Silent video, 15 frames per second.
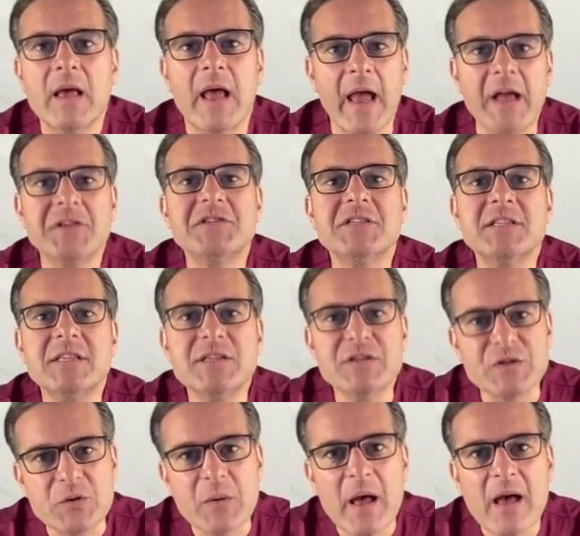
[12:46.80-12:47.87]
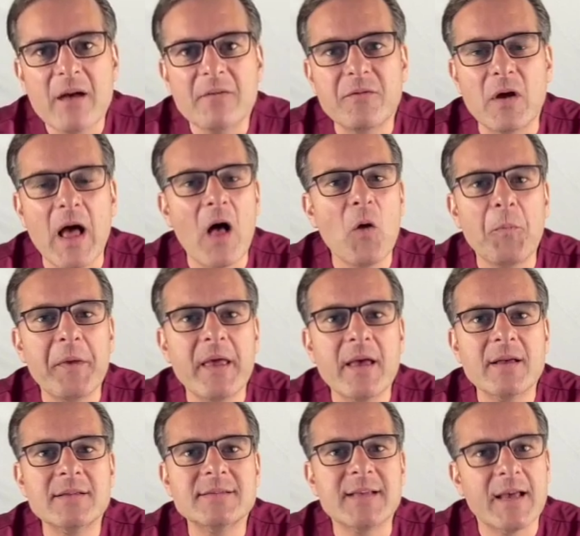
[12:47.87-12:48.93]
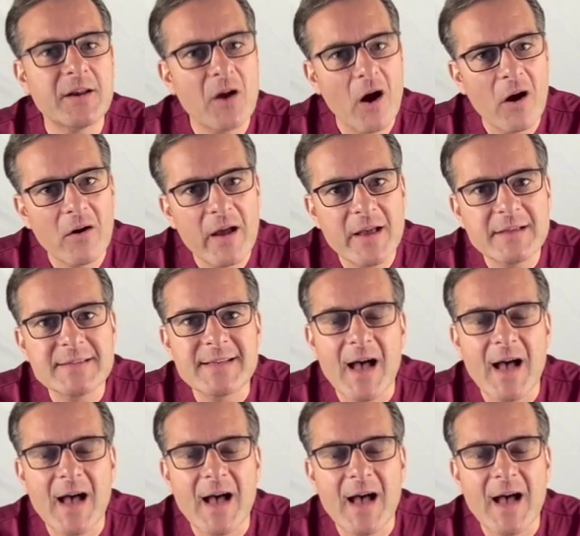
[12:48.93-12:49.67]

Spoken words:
Agencies do have LPNs and RNs